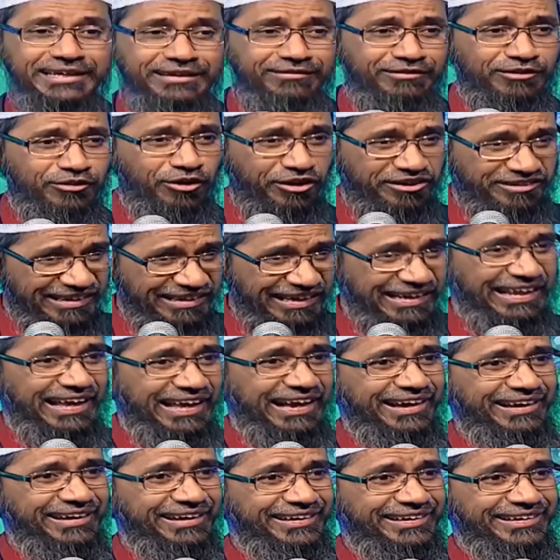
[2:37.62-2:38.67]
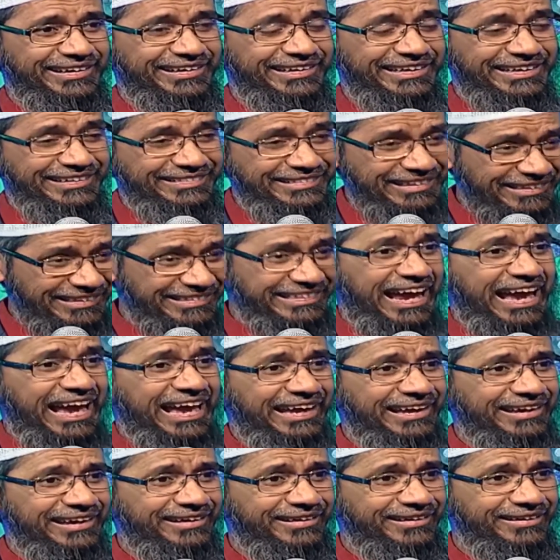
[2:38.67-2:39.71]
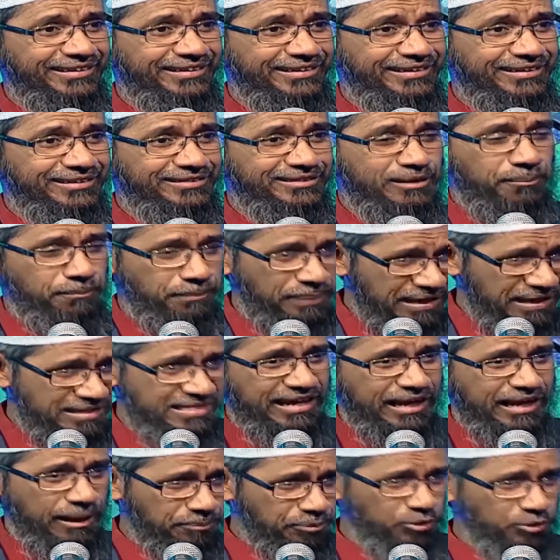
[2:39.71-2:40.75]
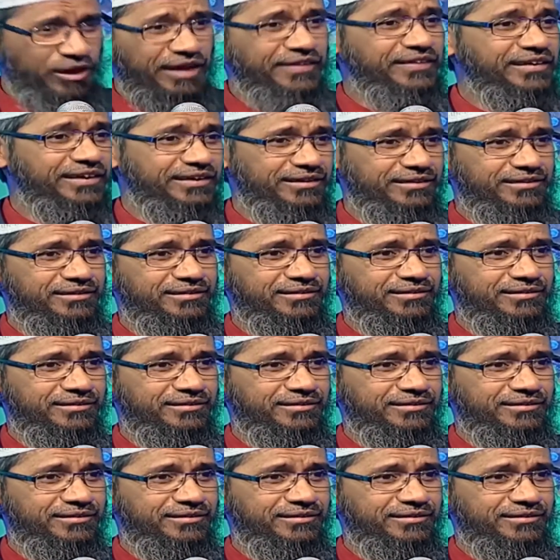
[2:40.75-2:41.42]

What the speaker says: even in Australia, in the sty, the pigs are kept together.